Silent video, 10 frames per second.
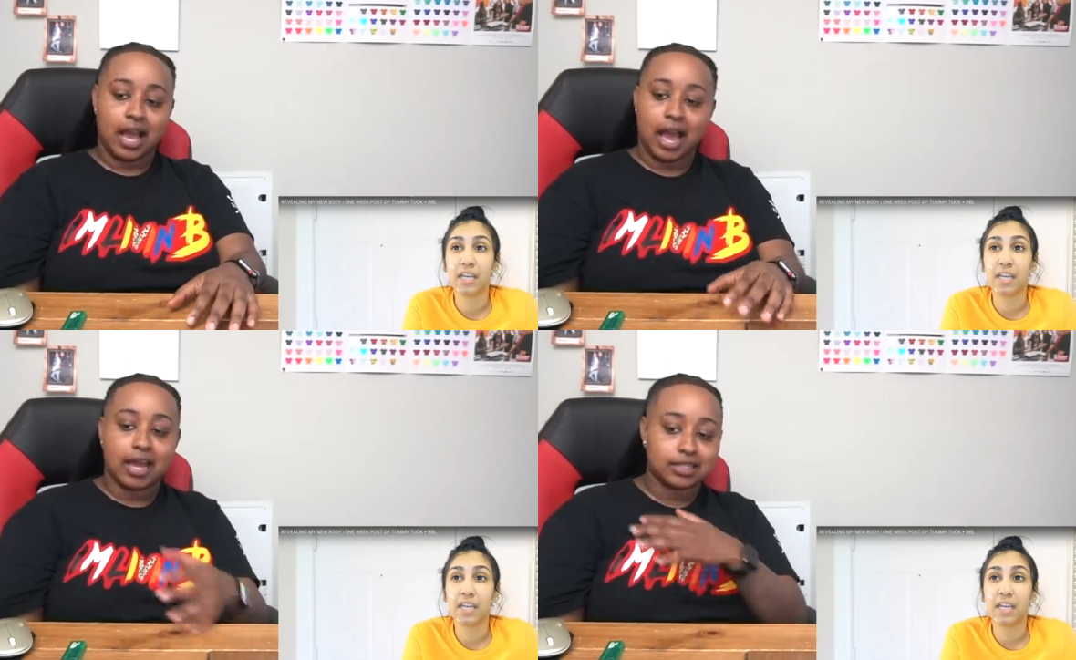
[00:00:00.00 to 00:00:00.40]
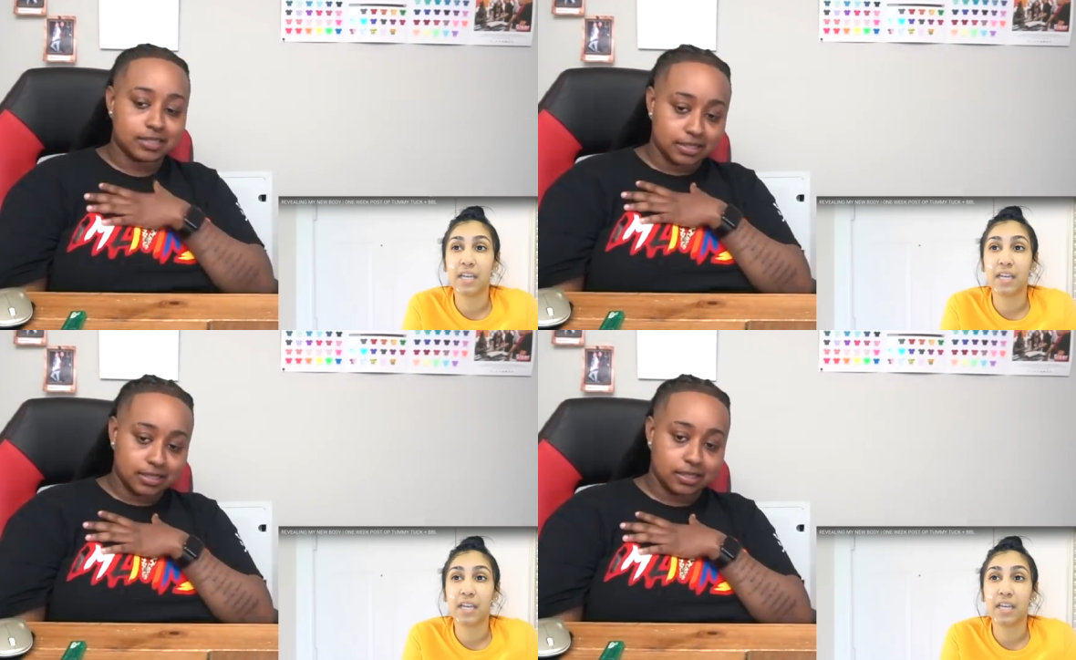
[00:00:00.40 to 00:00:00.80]

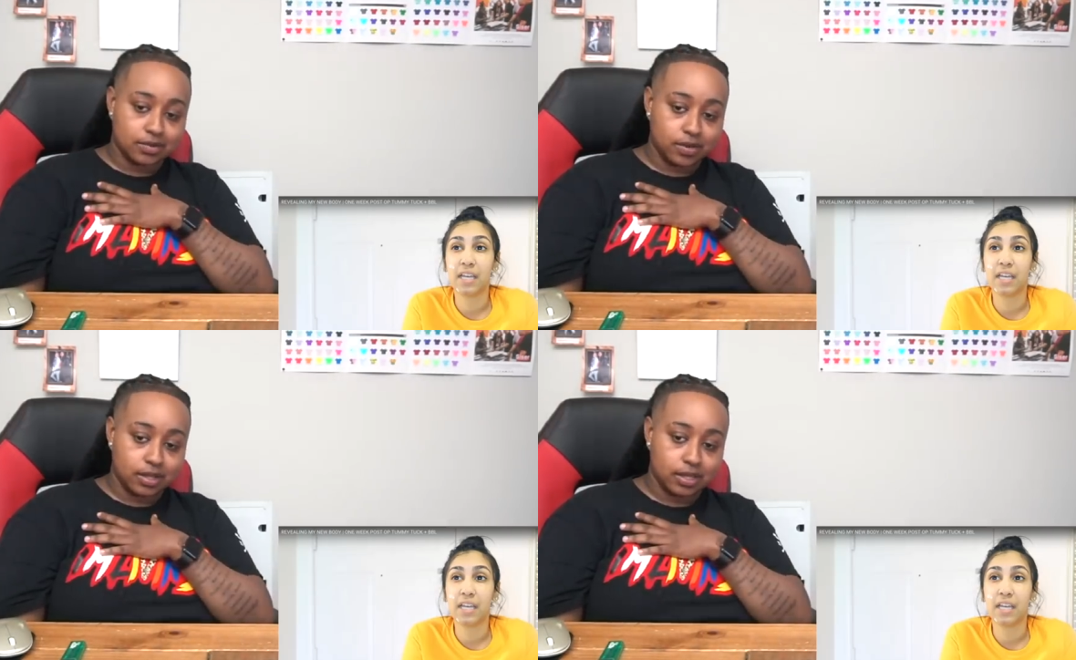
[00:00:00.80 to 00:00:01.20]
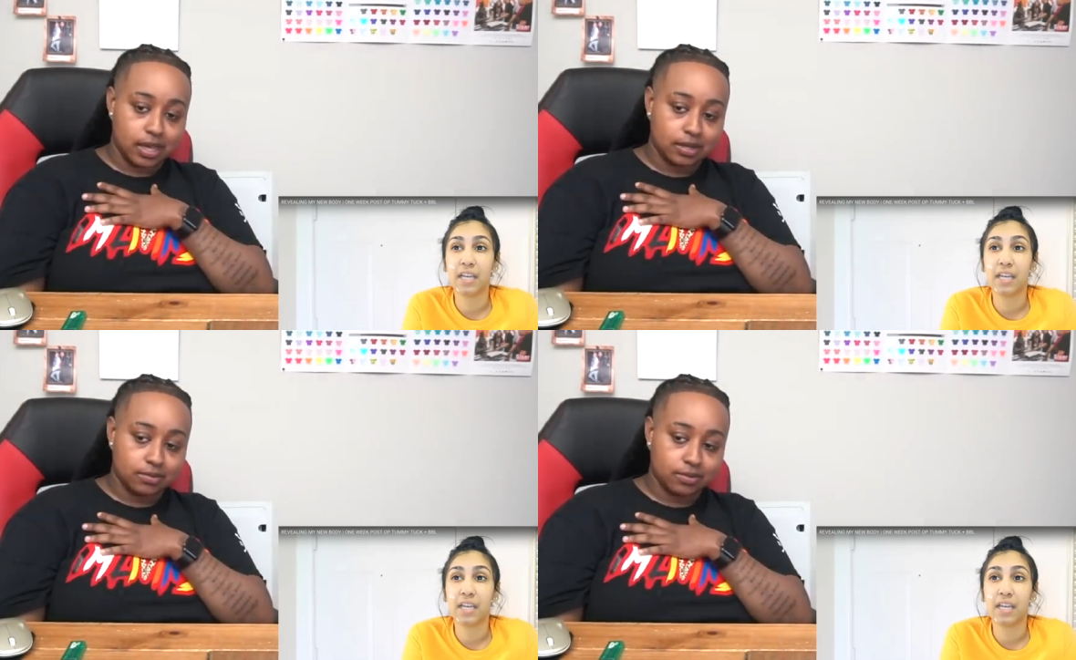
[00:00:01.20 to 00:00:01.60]
Speaker 1: Honestly, Queen,
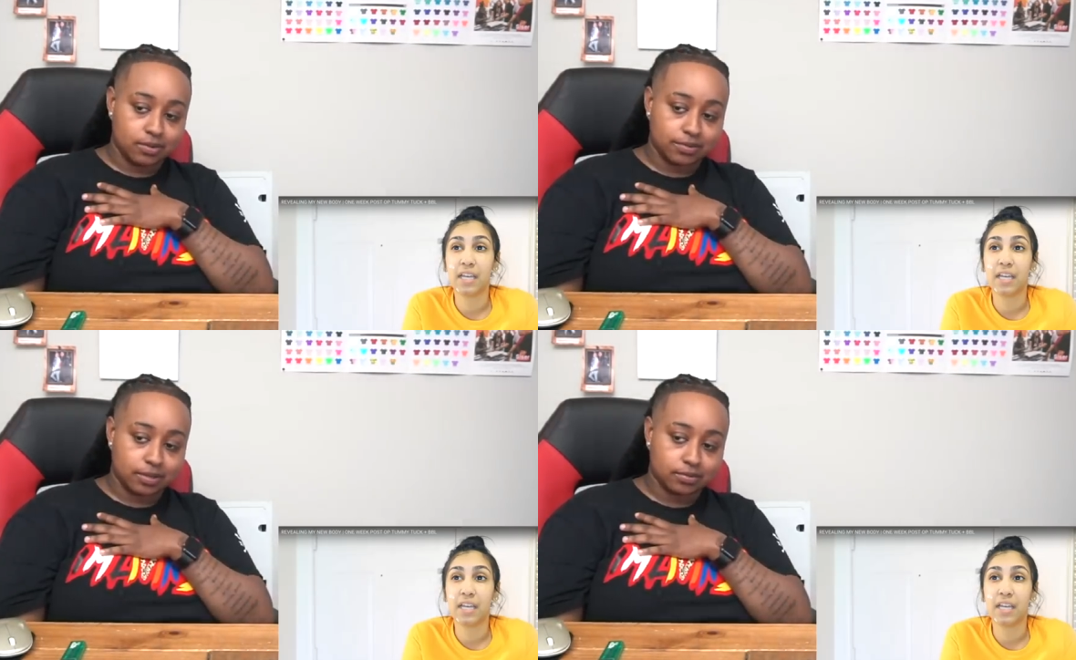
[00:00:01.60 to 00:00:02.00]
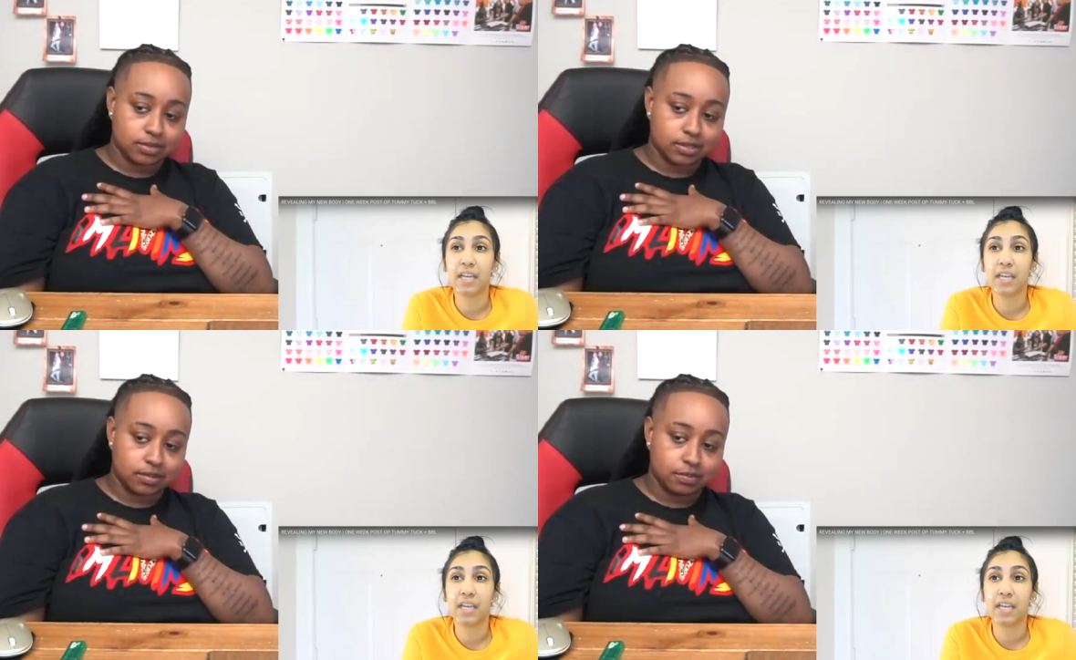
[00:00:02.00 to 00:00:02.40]
I don't know if that
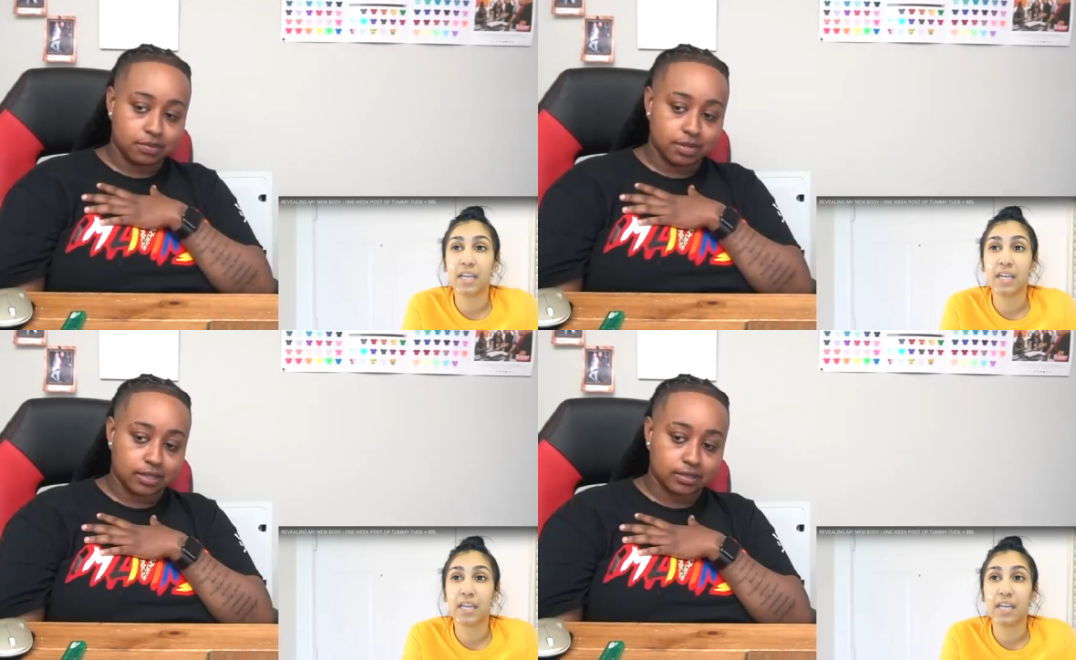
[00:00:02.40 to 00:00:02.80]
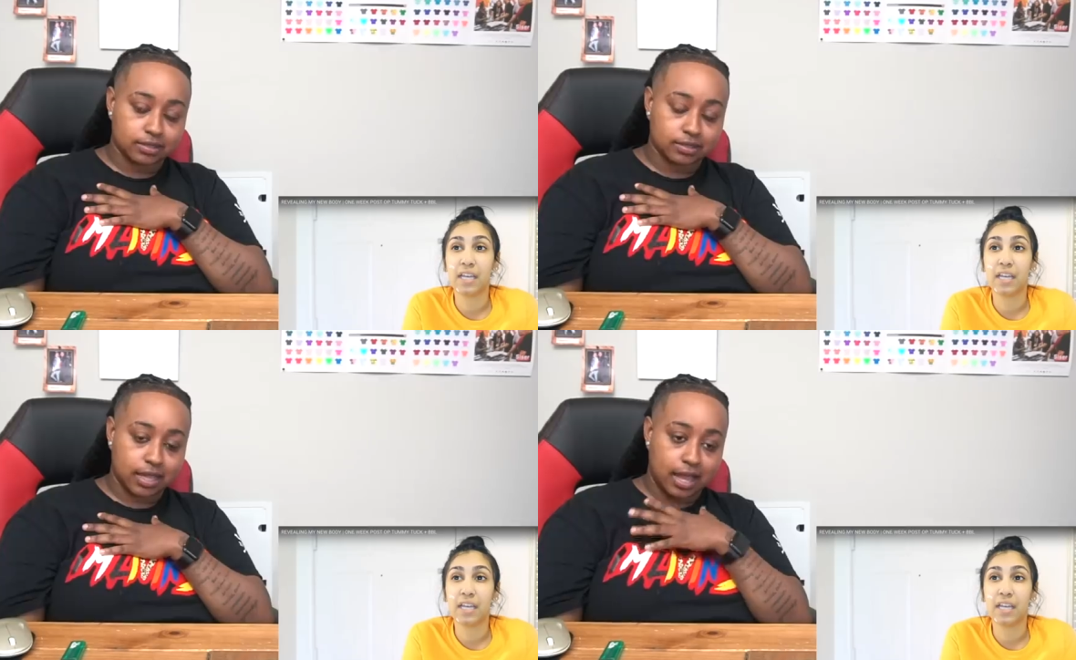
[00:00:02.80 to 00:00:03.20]
was sleep paralysis.